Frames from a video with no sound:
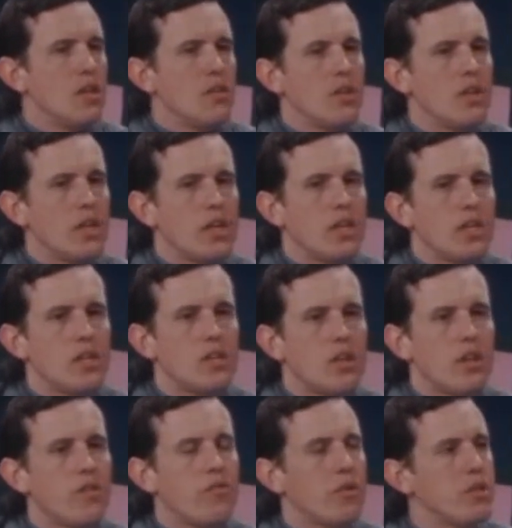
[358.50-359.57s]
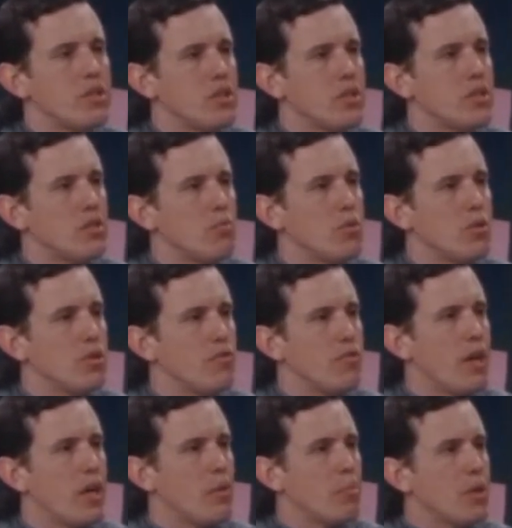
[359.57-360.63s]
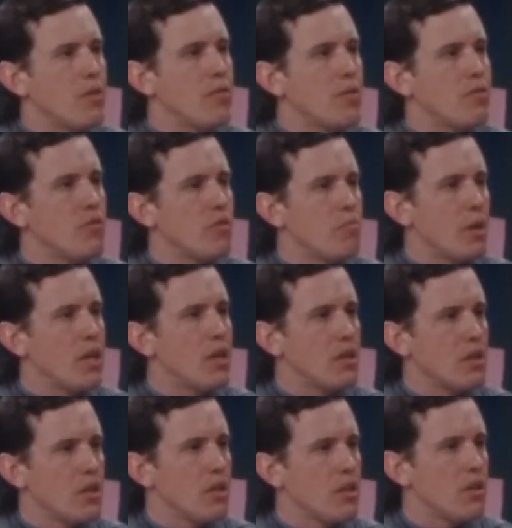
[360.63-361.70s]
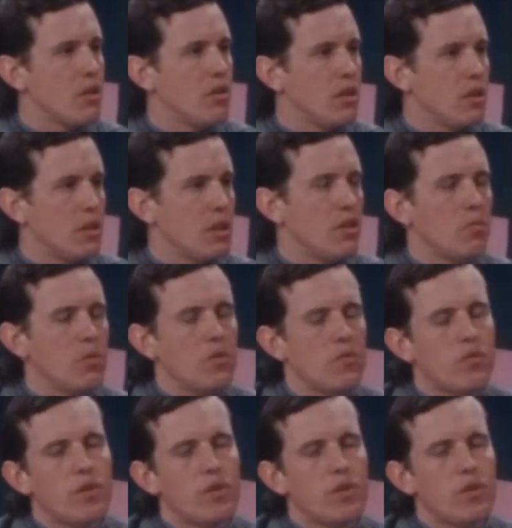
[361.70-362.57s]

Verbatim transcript: then a delivery system will develop, even if you've made it illegal. We have a